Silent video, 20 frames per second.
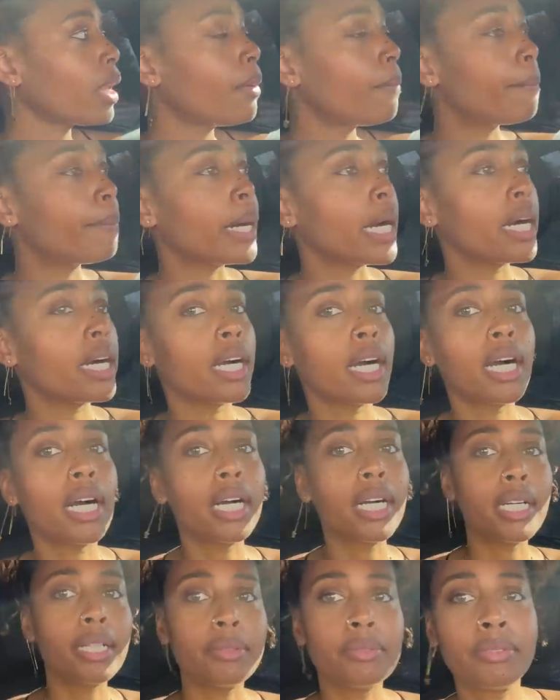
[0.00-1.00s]
But
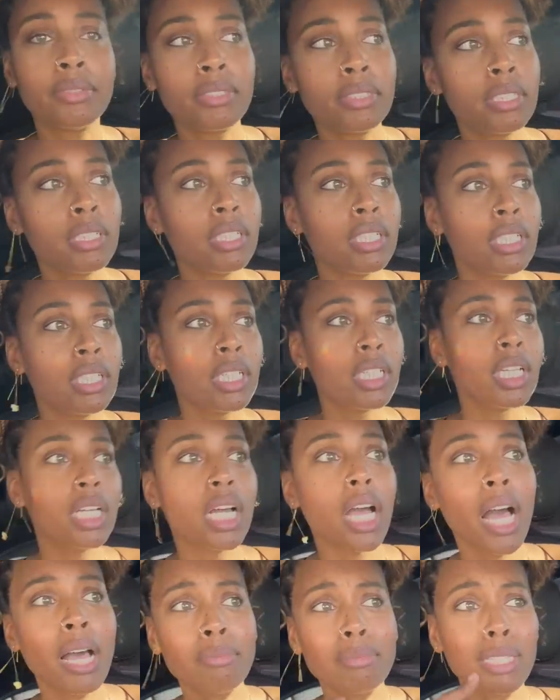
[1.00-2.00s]
uh,
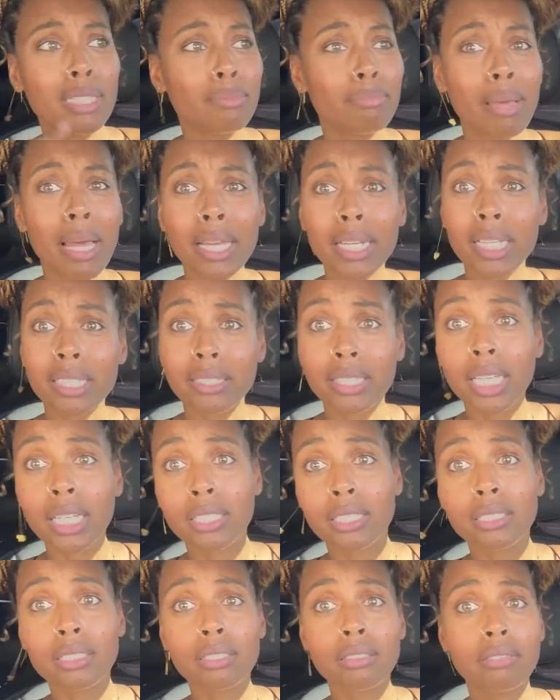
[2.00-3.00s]
I'm not mad at
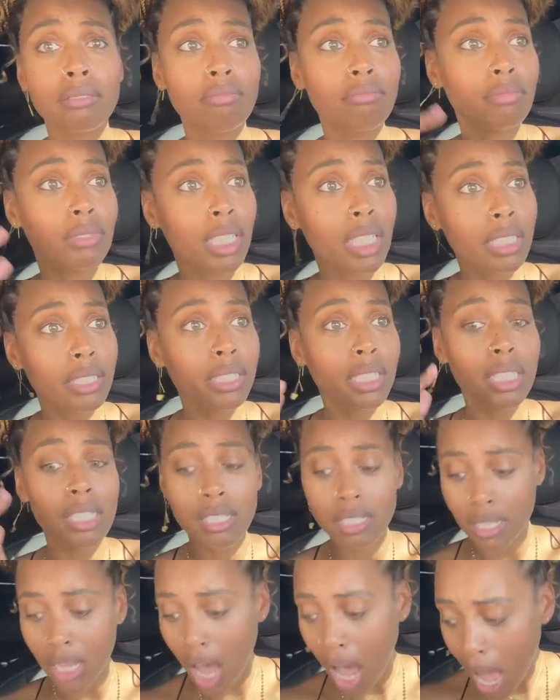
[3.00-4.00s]
this this
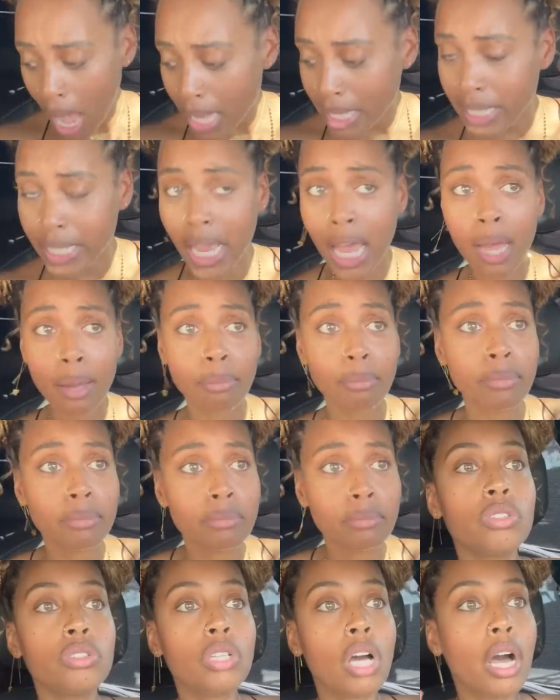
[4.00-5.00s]
is awesome
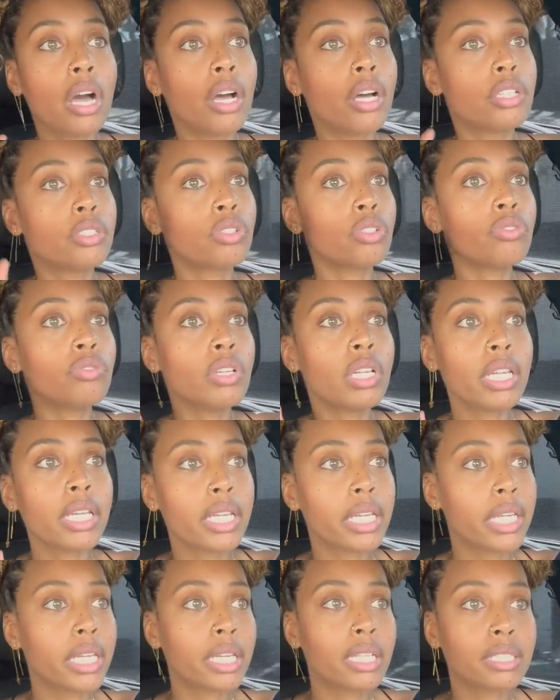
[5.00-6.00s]
uh, don't really
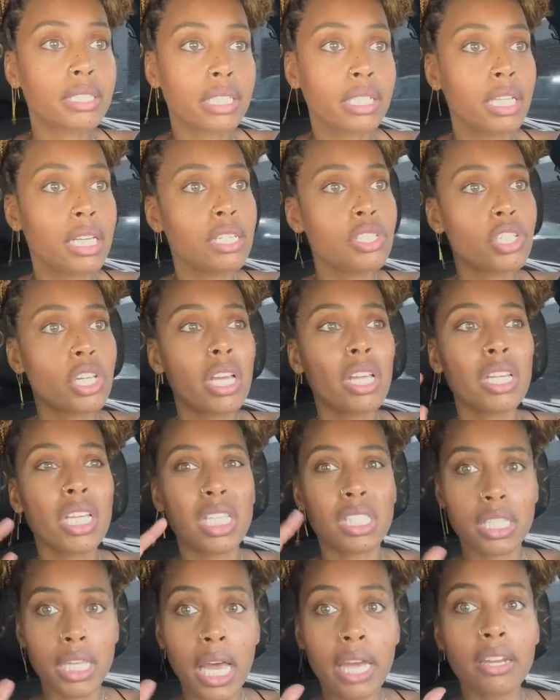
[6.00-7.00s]
hear the engine
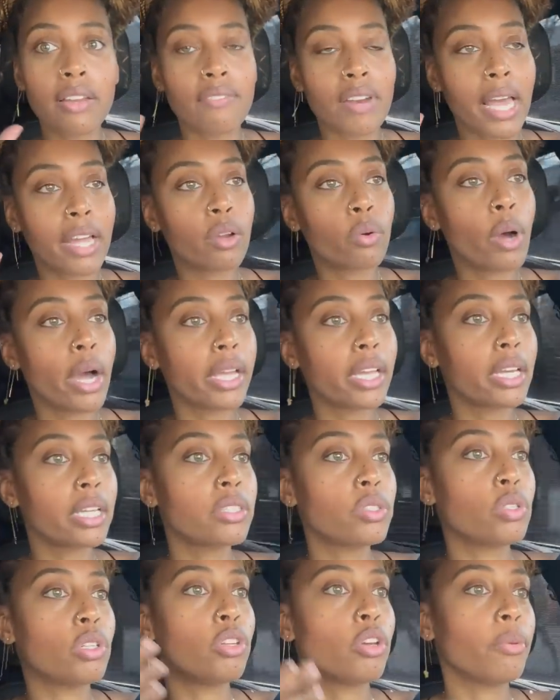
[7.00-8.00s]
it's kind of like
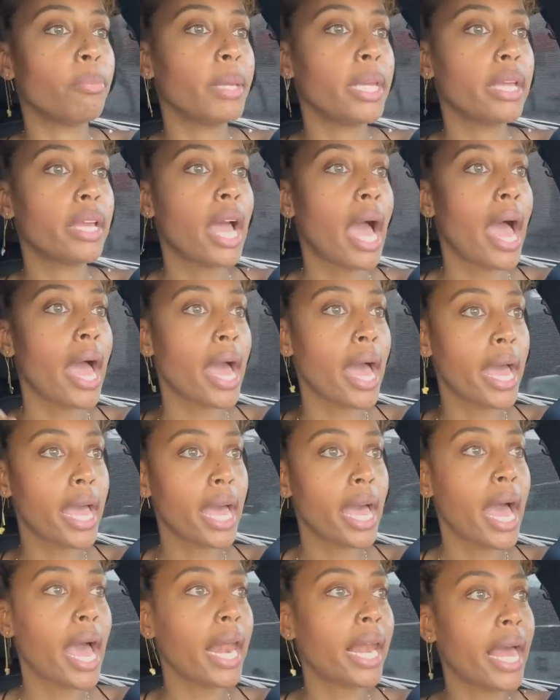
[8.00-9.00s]
quiet you know me i
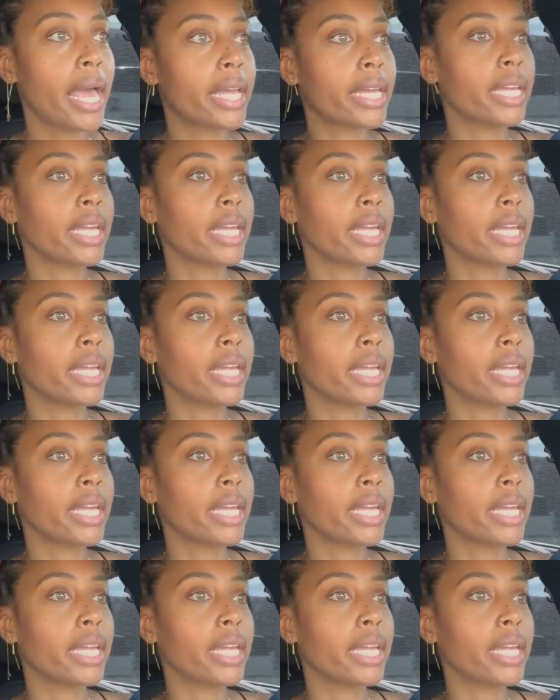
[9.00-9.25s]
i like